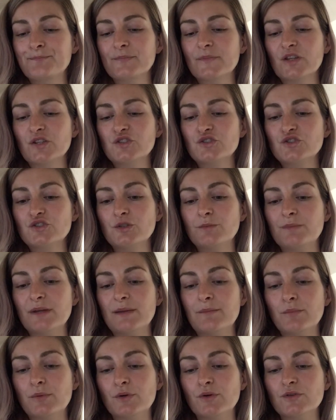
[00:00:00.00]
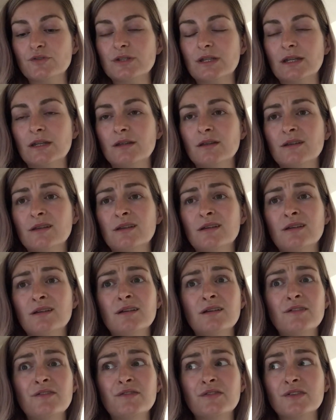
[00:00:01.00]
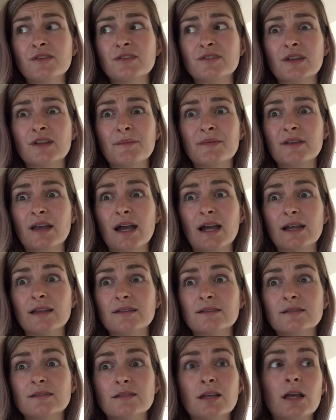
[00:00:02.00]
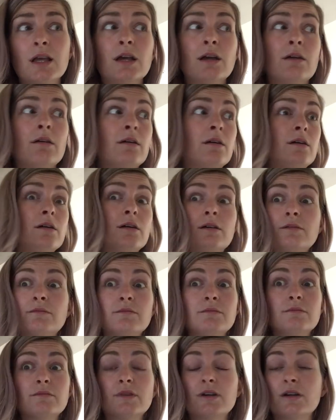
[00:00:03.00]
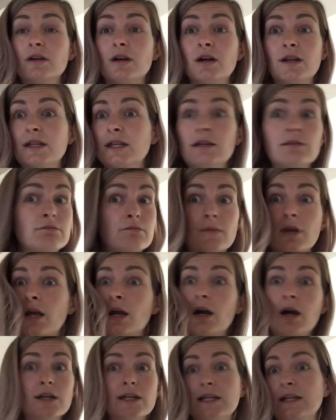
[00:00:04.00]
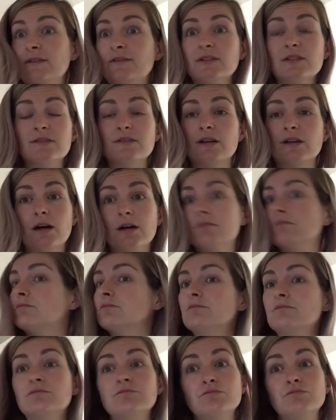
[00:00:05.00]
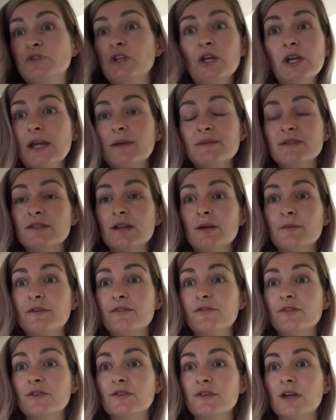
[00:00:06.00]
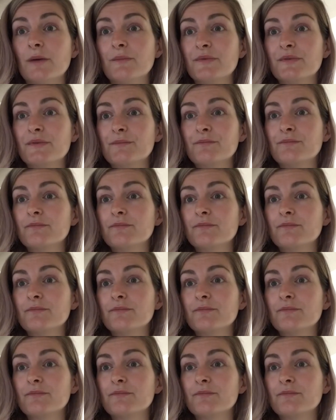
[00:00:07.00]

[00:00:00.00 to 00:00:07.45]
Super important. Full stops, guys. Can't even start. Don't get me started with full stops.